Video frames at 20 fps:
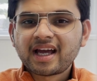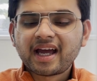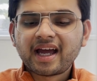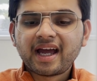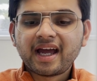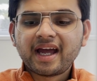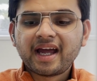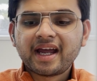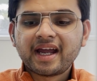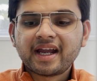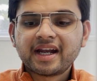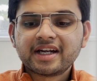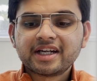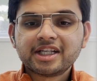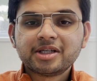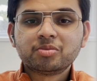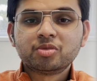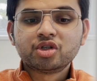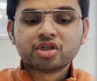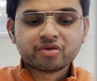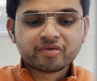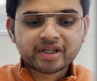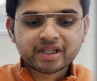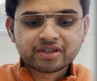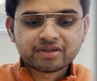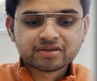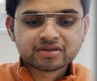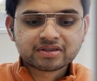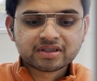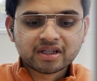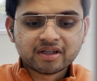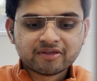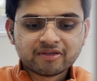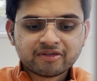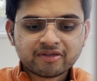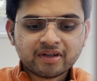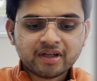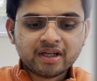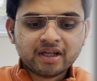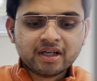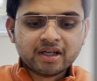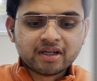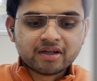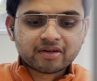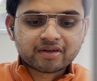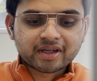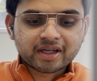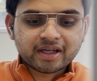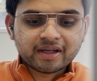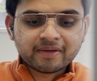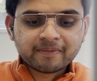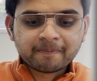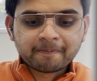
and demotivate yourself. Okay.